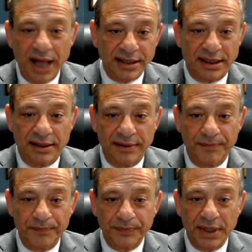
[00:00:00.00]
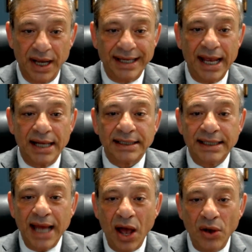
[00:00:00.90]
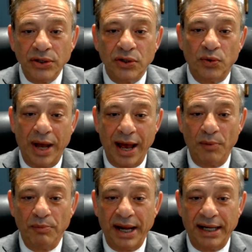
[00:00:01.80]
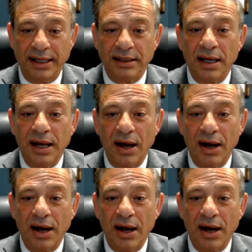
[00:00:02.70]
does it. Can't tell you how many